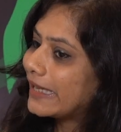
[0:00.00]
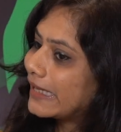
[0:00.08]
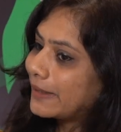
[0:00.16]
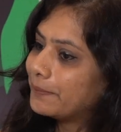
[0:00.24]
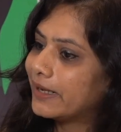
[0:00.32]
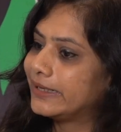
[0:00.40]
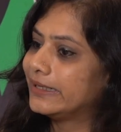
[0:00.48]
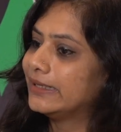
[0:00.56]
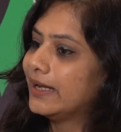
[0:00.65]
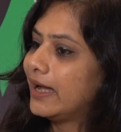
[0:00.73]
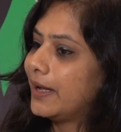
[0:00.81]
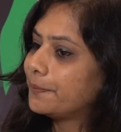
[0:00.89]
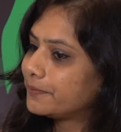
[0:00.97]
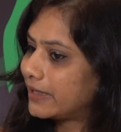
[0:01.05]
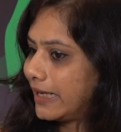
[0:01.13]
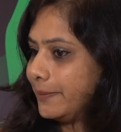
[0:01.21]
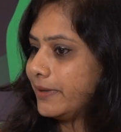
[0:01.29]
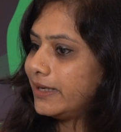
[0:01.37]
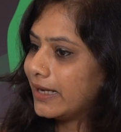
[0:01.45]
ek bari na aap
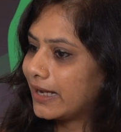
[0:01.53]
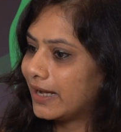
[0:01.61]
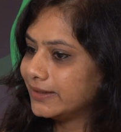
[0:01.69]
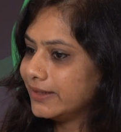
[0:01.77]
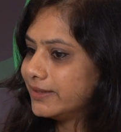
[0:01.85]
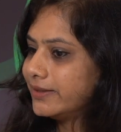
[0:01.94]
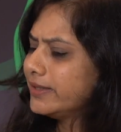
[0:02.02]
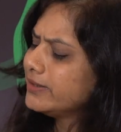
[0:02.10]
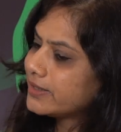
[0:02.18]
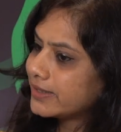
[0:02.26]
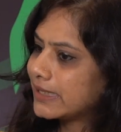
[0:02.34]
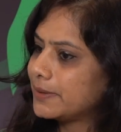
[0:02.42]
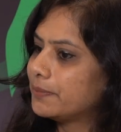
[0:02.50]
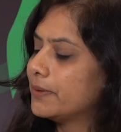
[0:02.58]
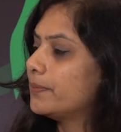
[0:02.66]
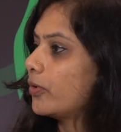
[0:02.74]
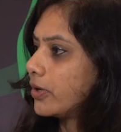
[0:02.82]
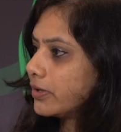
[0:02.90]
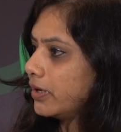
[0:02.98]
timer laga dijiye, just keep a
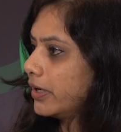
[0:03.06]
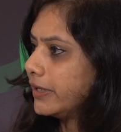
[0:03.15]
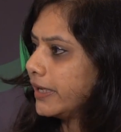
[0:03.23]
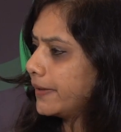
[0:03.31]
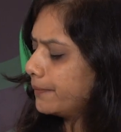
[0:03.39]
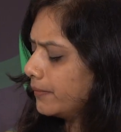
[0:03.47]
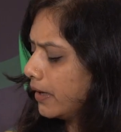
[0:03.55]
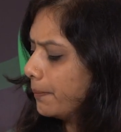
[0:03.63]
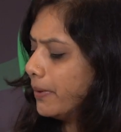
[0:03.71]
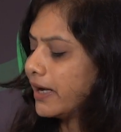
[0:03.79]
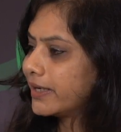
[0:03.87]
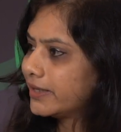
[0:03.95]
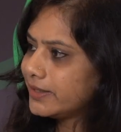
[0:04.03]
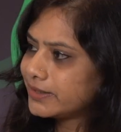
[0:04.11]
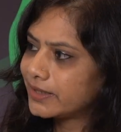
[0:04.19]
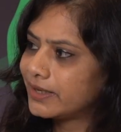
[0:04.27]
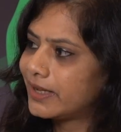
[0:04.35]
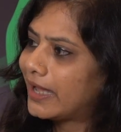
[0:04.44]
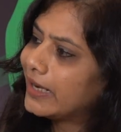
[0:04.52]
bot, uh, ye, bucket,
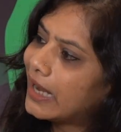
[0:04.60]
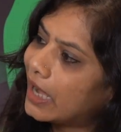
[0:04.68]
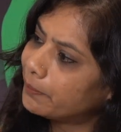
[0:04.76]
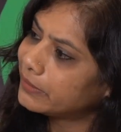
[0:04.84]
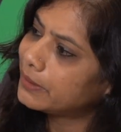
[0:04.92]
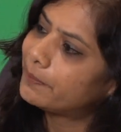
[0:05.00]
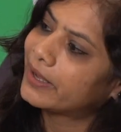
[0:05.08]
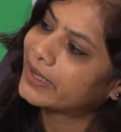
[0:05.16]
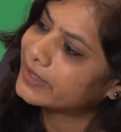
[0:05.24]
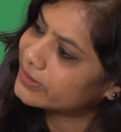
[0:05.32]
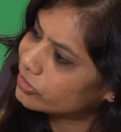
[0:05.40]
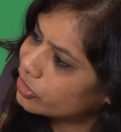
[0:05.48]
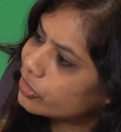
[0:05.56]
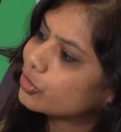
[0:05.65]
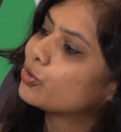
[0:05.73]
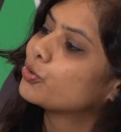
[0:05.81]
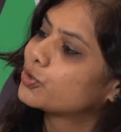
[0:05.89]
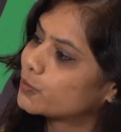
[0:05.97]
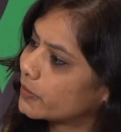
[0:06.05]
and how many buckets just
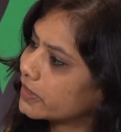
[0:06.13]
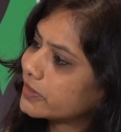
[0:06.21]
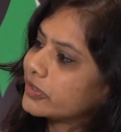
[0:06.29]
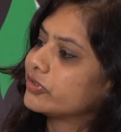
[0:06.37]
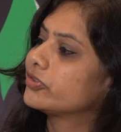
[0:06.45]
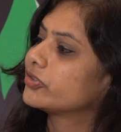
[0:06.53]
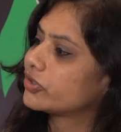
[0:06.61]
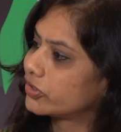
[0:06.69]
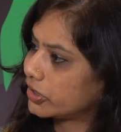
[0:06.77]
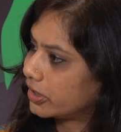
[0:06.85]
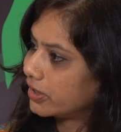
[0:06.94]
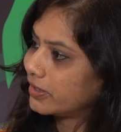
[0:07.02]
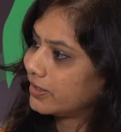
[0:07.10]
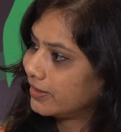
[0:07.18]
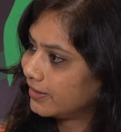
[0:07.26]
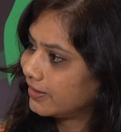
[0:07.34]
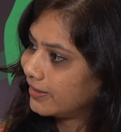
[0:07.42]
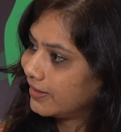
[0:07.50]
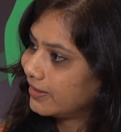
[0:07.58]
goes wasted, just see.
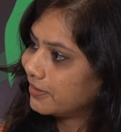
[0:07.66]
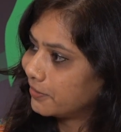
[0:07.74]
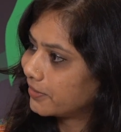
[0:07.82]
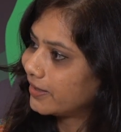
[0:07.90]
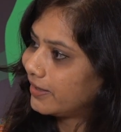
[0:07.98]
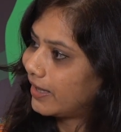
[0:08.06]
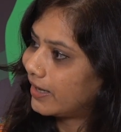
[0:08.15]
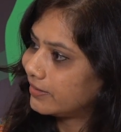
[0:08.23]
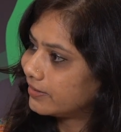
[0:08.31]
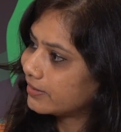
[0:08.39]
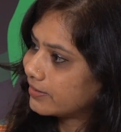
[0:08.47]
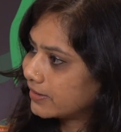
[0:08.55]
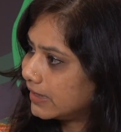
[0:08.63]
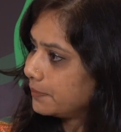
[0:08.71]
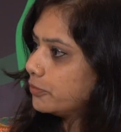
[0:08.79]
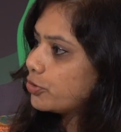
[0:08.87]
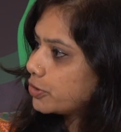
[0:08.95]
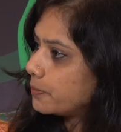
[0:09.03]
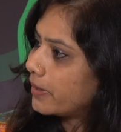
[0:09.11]
Yeah. Okay, and just keep
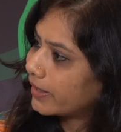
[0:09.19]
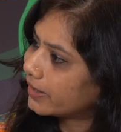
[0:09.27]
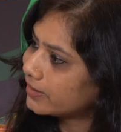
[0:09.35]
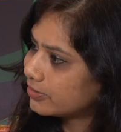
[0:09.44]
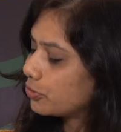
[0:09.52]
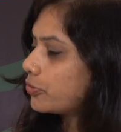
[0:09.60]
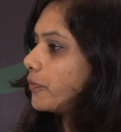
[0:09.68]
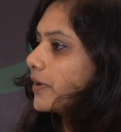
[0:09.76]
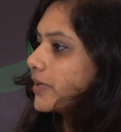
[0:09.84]
those buckets, don't